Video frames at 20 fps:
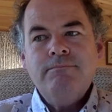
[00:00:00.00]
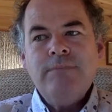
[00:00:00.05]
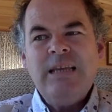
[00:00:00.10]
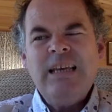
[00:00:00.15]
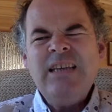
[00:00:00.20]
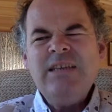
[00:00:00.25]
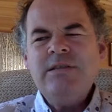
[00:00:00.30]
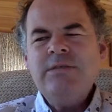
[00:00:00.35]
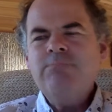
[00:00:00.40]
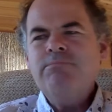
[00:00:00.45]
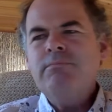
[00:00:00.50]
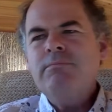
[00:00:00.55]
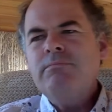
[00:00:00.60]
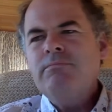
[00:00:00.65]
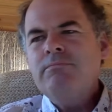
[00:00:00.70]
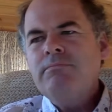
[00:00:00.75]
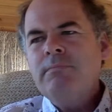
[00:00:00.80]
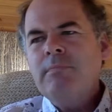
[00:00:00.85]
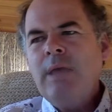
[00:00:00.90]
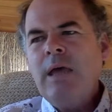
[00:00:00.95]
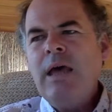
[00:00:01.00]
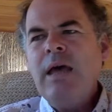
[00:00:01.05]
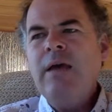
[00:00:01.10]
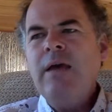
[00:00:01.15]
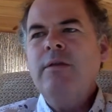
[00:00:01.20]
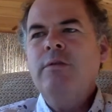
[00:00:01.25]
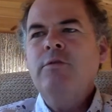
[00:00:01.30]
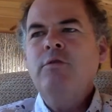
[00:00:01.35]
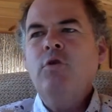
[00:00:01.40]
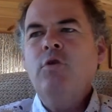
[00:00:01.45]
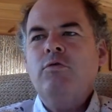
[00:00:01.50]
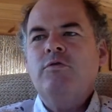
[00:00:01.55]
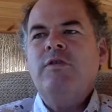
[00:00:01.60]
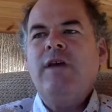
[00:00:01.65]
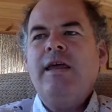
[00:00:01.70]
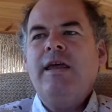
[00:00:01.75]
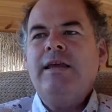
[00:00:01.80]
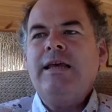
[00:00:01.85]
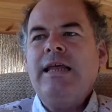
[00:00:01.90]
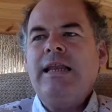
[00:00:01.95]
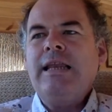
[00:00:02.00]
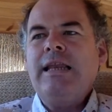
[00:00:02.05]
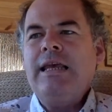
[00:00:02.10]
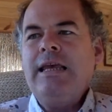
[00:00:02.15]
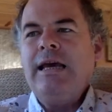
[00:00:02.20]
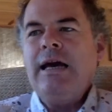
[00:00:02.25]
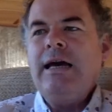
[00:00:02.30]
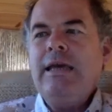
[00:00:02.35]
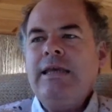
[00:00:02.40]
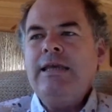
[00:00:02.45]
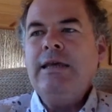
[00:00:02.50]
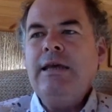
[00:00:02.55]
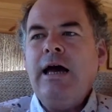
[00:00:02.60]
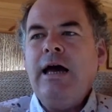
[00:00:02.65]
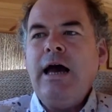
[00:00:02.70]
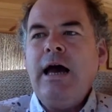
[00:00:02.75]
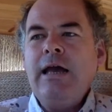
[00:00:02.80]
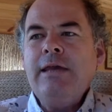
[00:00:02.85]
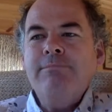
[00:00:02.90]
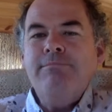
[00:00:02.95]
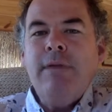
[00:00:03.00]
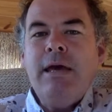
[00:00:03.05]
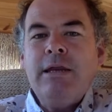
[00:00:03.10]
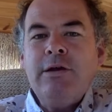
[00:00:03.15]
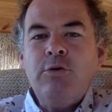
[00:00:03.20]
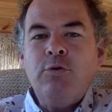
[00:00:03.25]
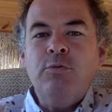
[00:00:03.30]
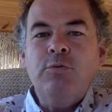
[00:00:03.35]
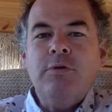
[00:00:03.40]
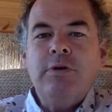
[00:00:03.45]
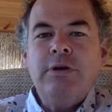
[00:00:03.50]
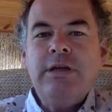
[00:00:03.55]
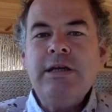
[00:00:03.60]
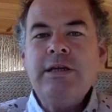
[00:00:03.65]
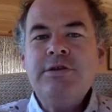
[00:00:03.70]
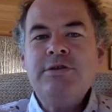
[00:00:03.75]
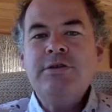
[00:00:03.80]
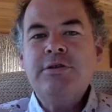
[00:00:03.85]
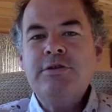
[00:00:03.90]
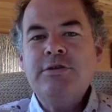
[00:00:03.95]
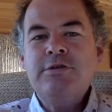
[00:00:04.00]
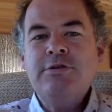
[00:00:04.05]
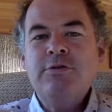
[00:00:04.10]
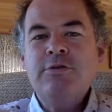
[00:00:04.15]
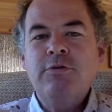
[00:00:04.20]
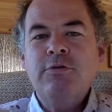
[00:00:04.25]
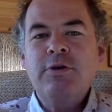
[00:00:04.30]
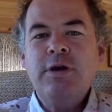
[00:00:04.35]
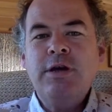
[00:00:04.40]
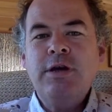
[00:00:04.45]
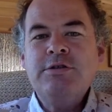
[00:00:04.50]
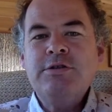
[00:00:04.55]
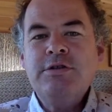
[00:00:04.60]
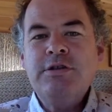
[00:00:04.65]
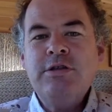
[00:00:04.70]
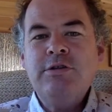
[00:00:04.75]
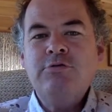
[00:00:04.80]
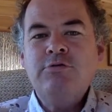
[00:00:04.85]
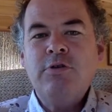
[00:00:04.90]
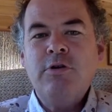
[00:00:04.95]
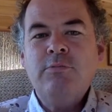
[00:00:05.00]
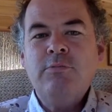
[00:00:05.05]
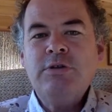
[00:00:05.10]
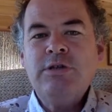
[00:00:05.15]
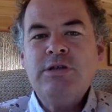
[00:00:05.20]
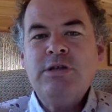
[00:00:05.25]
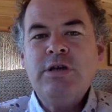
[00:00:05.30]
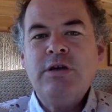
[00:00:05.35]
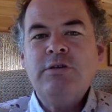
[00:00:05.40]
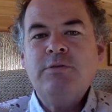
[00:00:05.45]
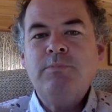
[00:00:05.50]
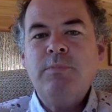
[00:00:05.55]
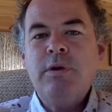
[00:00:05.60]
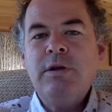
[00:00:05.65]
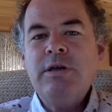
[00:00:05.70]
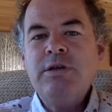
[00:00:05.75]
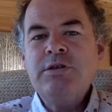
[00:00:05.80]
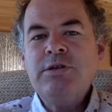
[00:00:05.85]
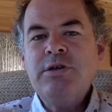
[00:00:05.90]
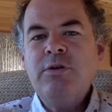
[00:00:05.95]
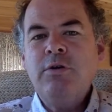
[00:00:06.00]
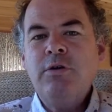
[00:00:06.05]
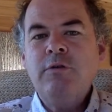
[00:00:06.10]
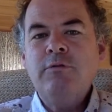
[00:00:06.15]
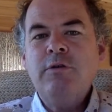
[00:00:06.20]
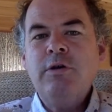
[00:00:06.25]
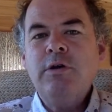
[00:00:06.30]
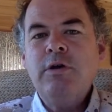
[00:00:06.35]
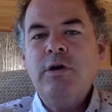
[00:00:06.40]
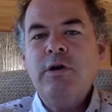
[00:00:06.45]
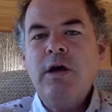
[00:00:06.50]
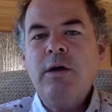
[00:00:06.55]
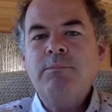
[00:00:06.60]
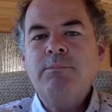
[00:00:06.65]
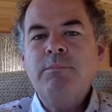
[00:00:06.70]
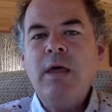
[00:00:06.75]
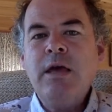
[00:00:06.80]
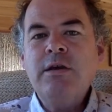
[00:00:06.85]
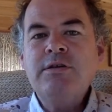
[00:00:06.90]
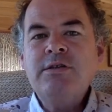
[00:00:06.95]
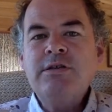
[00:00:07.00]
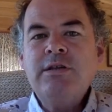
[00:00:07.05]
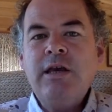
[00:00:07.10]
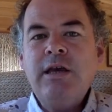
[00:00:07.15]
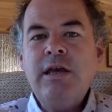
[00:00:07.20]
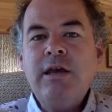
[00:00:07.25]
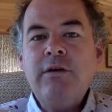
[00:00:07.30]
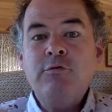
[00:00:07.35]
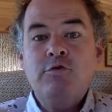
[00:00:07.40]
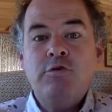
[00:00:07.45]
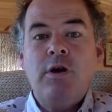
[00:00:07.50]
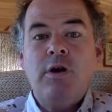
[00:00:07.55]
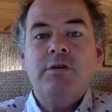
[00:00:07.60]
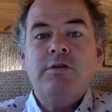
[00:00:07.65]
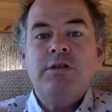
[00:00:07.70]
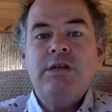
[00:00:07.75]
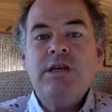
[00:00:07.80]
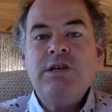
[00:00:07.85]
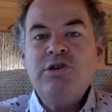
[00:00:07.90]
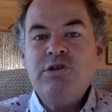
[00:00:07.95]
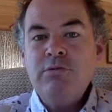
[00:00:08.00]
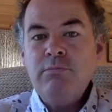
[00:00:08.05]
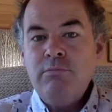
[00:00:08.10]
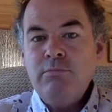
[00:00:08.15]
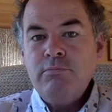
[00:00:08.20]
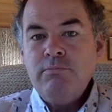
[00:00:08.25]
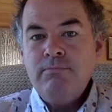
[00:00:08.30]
It's not technically a medical condition, it's not a syndrome as such, but it's kind of a state of transition,